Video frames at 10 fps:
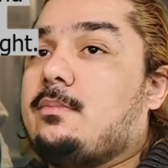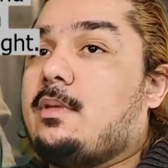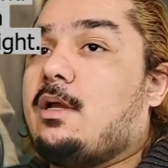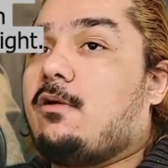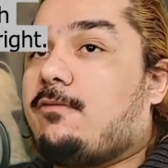
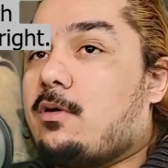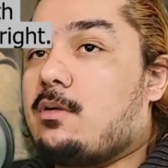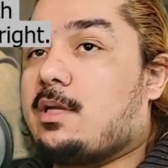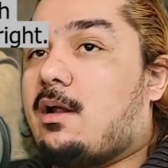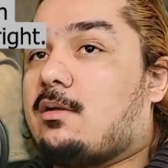A
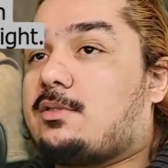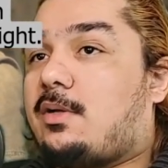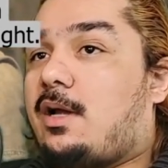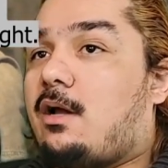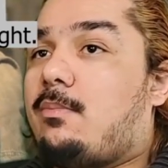referral can
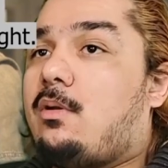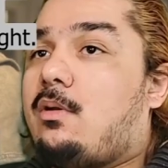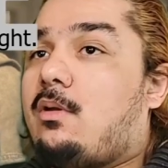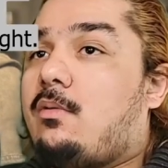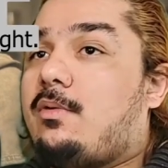also help
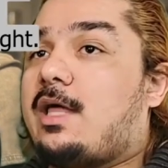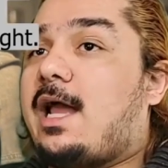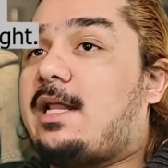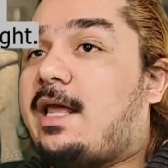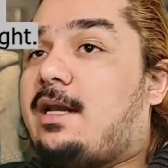with
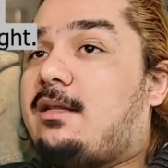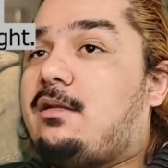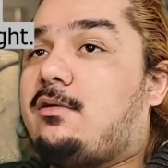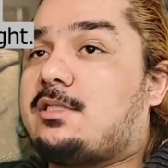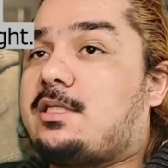highlighting
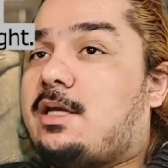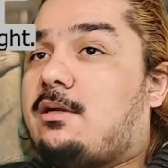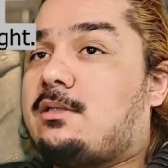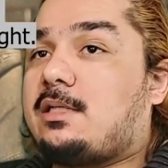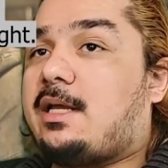your
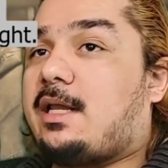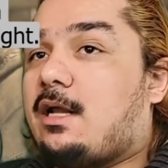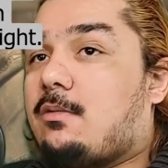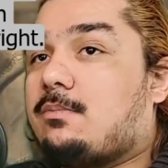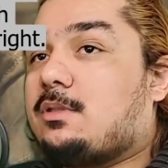skills and can
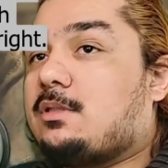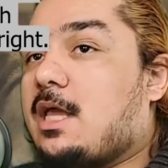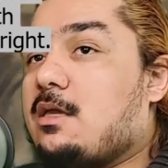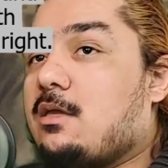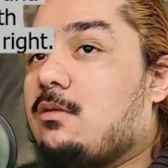help
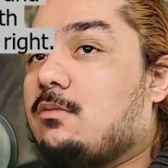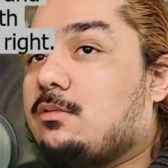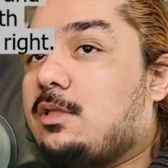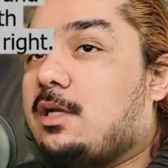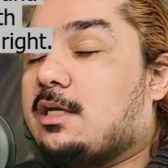take you
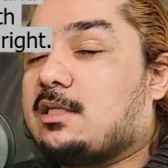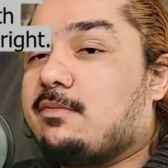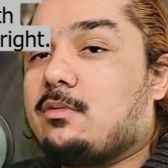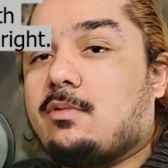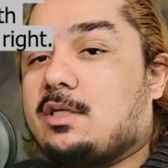to the next
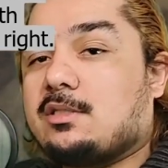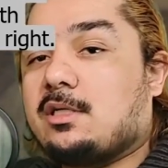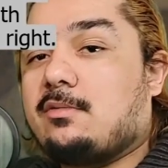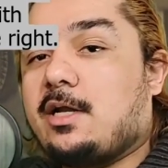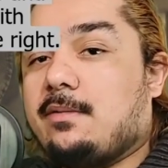level when it's
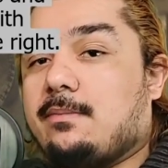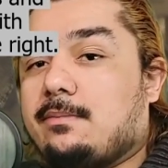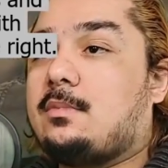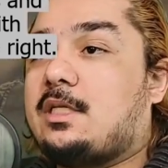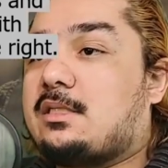done right.
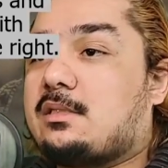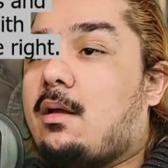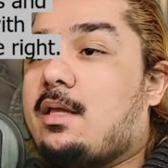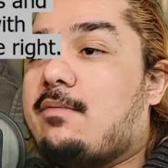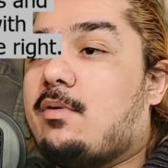This is
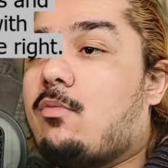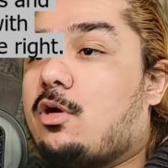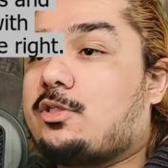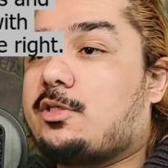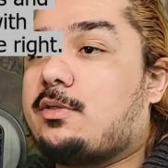even
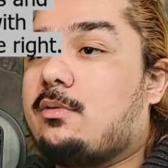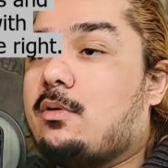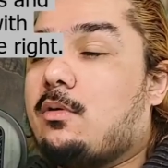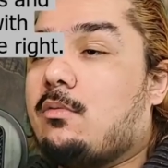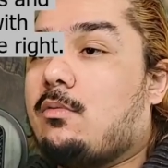more true
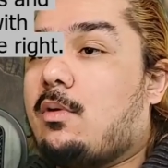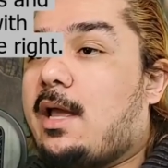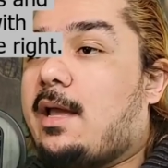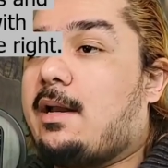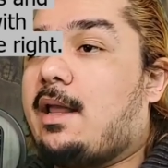
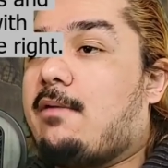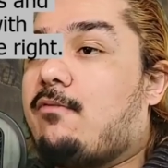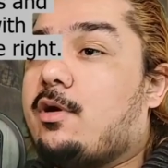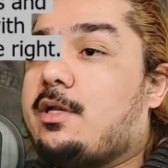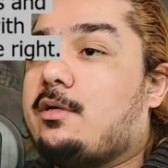at a
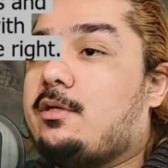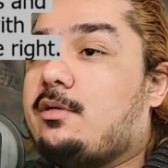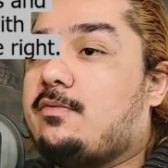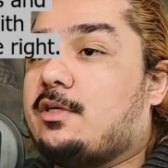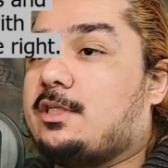4-year
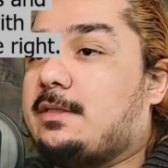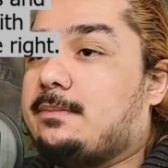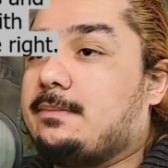university.